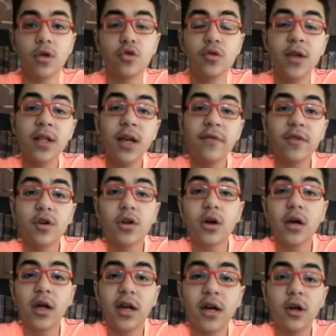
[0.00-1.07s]
then after
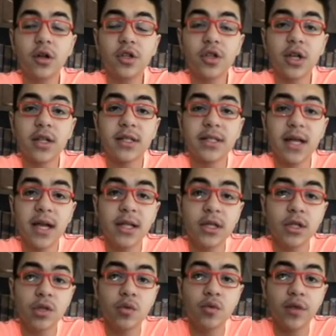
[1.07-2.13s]
Carter and Sadie
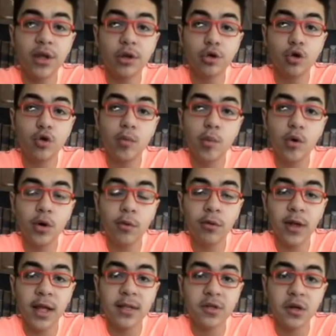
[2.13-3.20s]
knew that Doughboy would
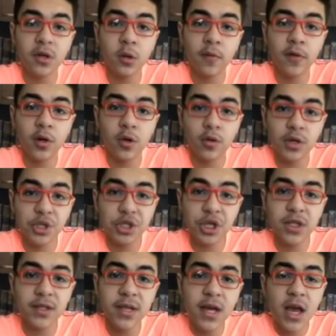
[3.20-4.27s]
answer any of their questions,
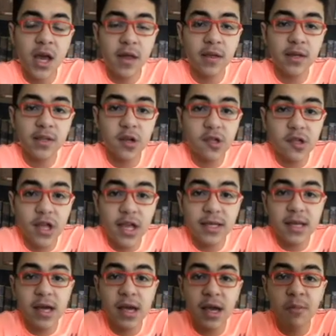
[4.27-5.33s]
they started asking
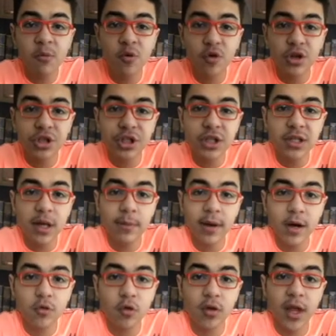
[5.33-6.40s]
him questions about
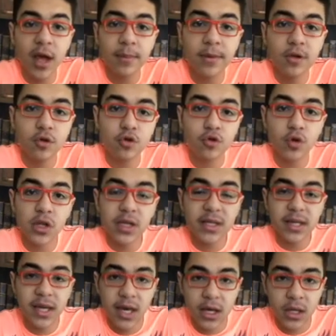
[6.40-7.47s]
what happened to Julius
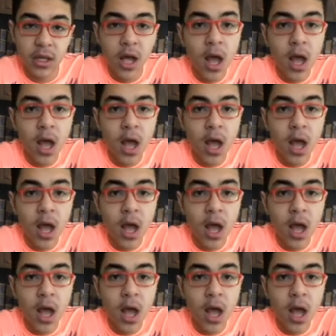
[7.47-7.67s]
Kane.